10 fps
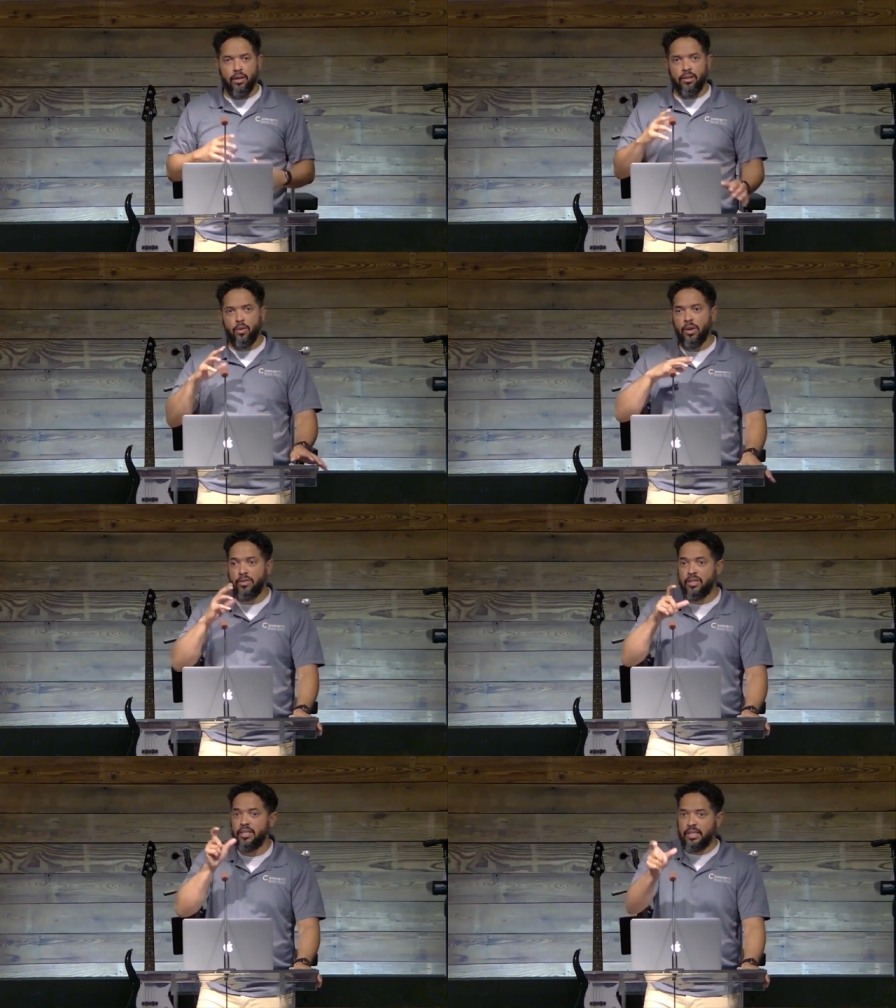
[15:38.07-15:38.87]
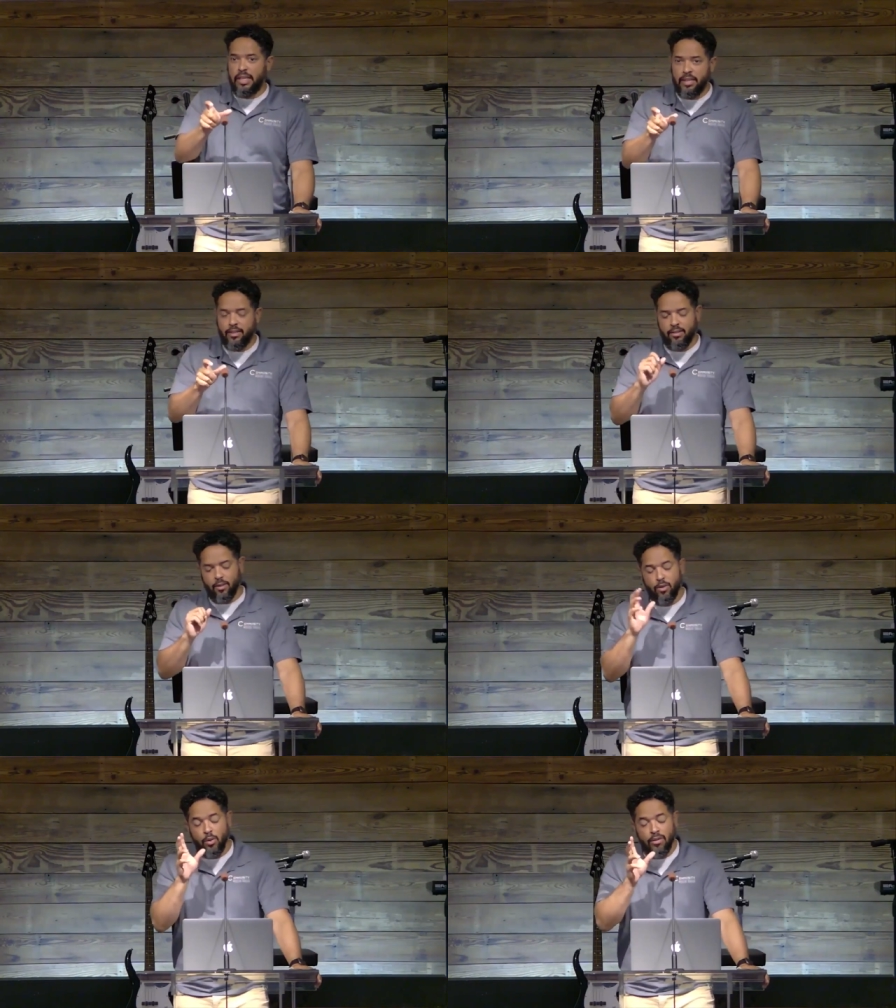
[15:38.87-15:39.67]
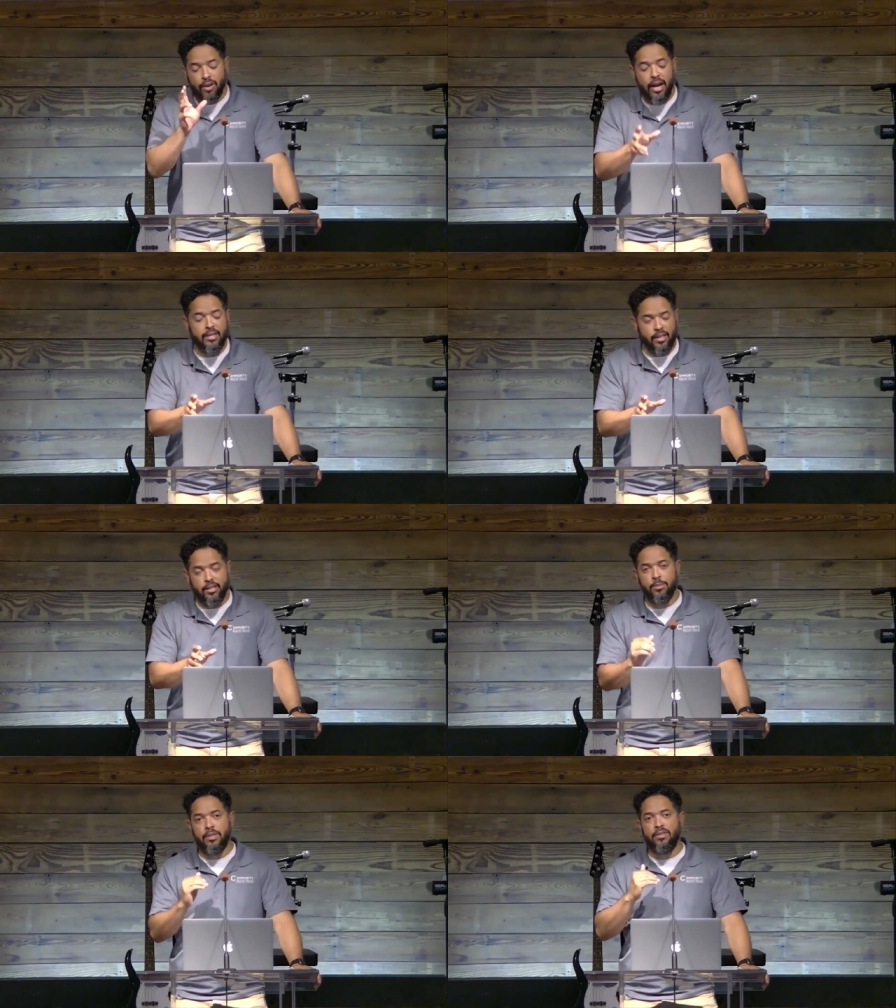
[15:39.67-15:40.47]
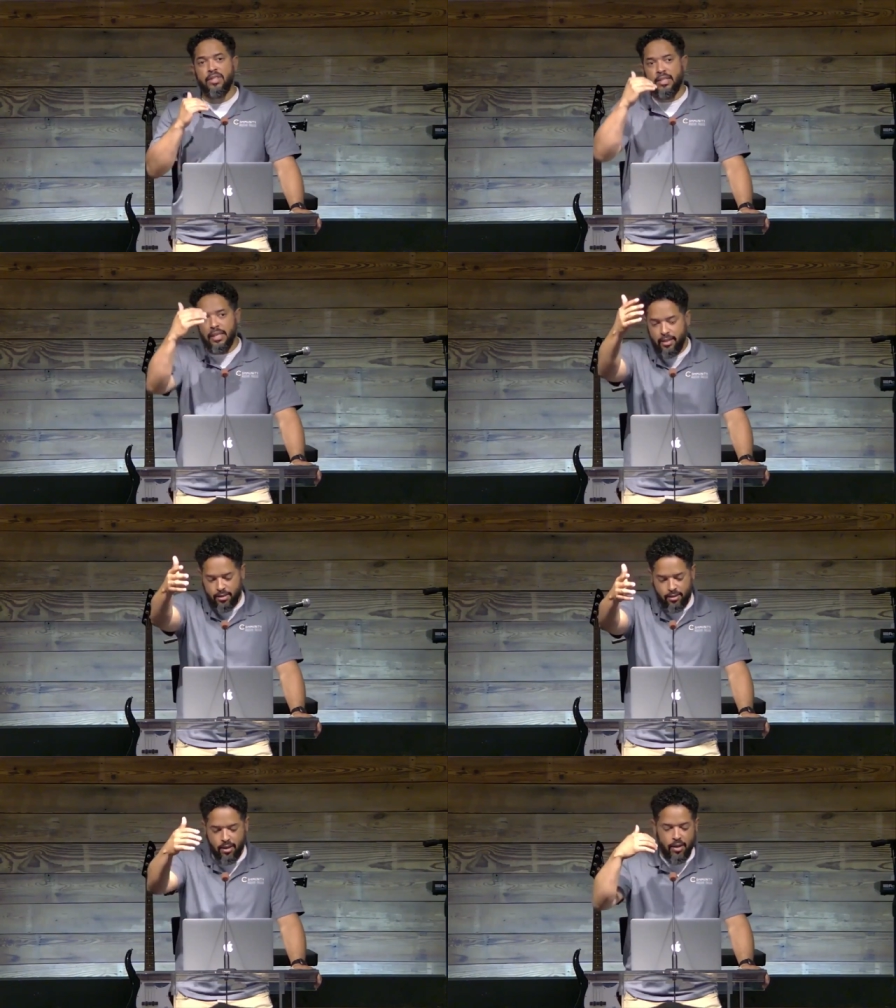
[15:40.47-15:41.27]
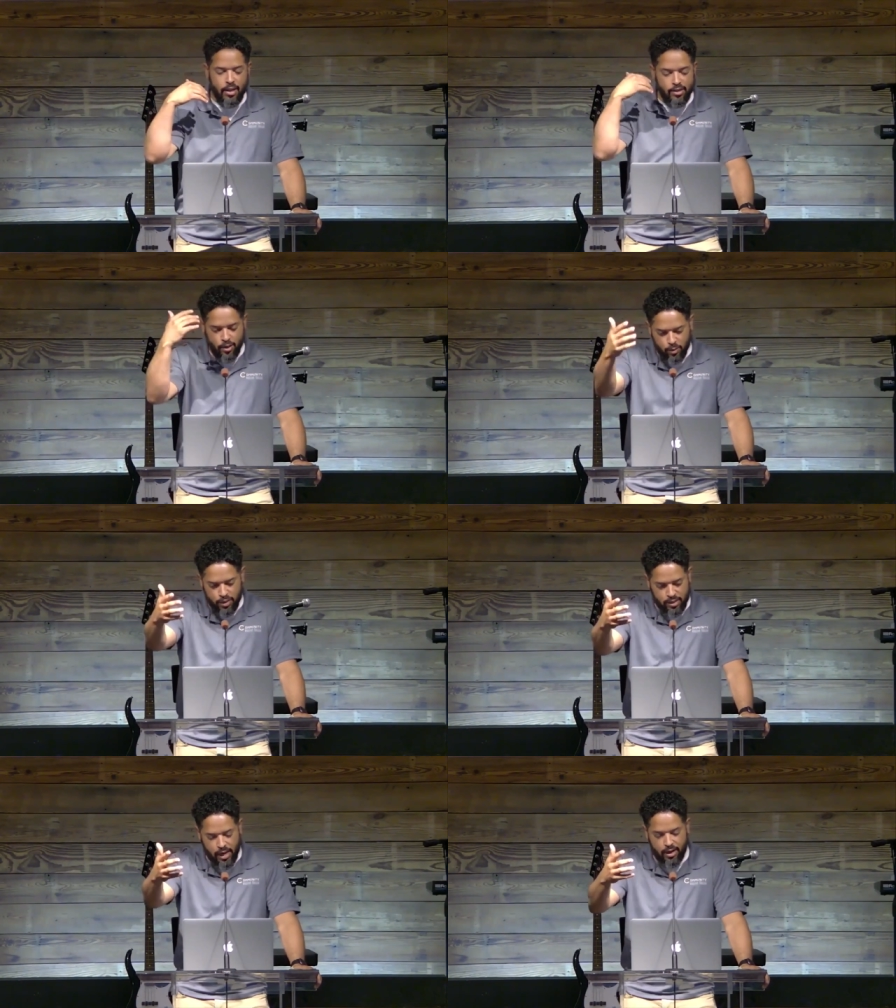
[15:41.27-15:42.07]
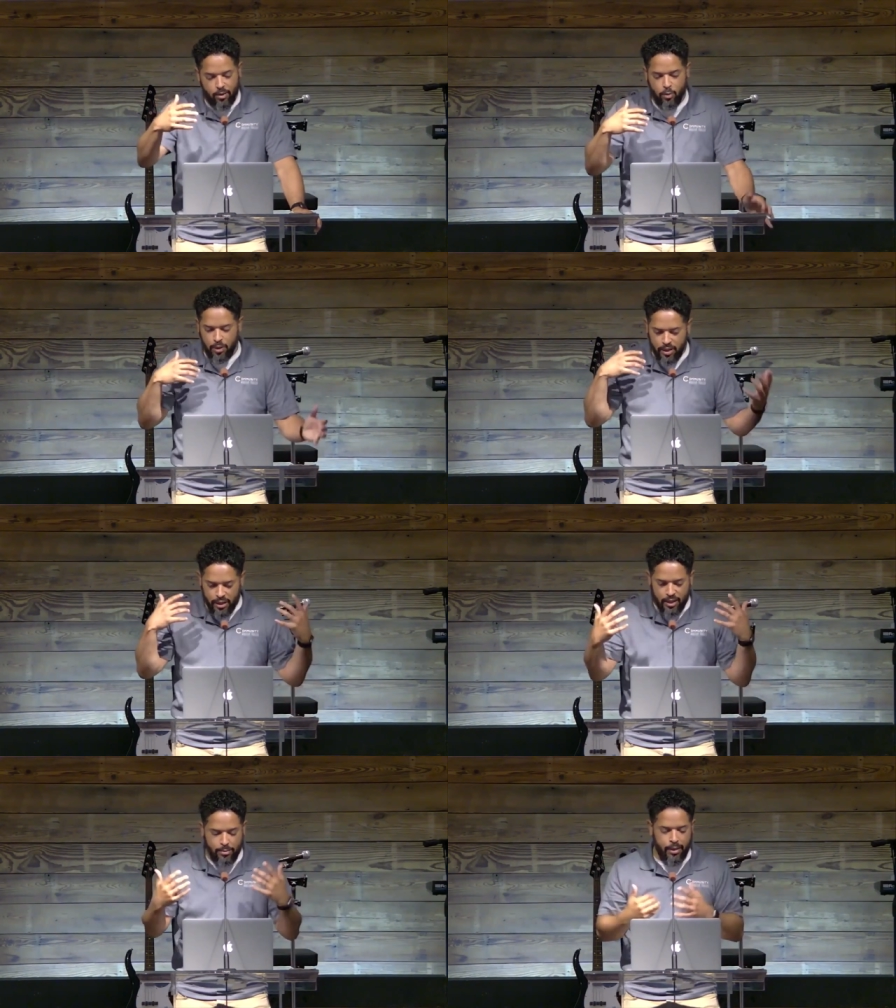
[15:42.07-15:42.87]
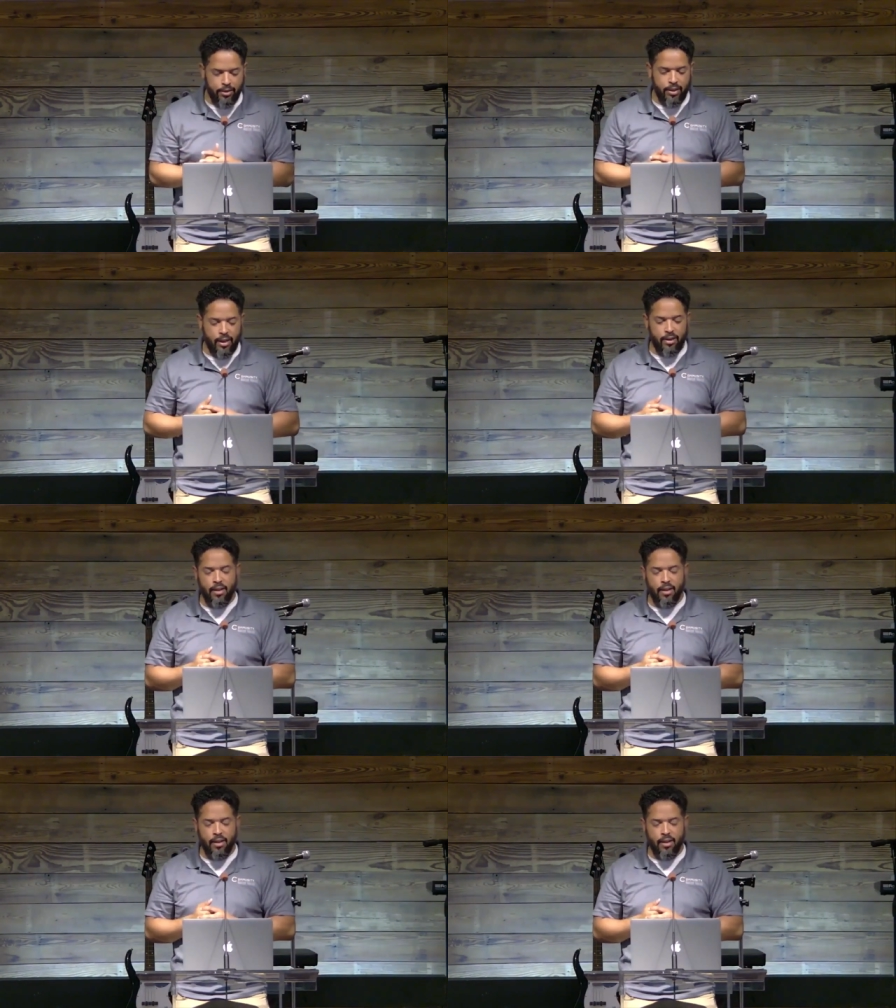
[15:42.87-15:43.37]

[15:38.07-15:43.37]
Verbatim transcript: whoever seeks or whoever isolates himself seeks his own desire. When we think about that,